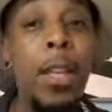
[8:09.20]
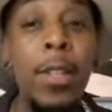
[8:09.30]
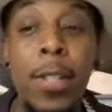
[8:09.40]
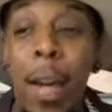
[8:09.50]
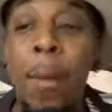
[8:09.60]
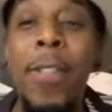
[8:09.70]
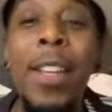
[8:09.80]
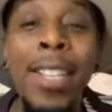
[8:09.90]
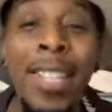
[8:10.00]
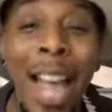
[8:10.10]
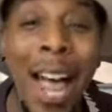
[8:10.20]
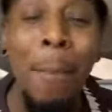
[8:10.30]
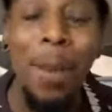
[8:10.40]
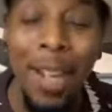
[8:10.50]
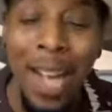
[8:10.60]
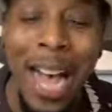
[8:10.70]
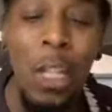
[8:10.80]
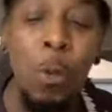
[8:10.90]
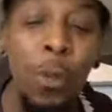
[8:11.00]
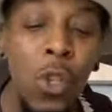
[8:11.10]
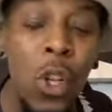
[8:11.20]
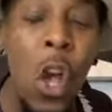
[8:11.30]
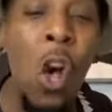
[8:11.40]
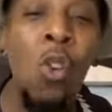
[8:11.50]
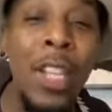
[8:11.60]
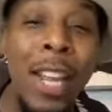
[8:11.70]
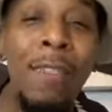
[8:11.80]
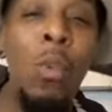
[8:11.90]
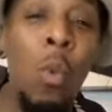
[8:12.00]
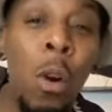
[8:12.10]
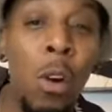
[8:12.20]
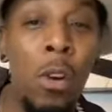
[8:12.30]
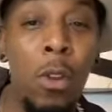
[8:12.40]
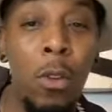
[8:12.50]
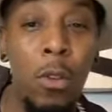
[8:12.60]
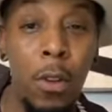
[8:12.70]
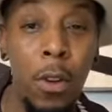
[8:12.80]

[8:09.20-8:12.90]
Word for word: Some of the top gospel songs in the world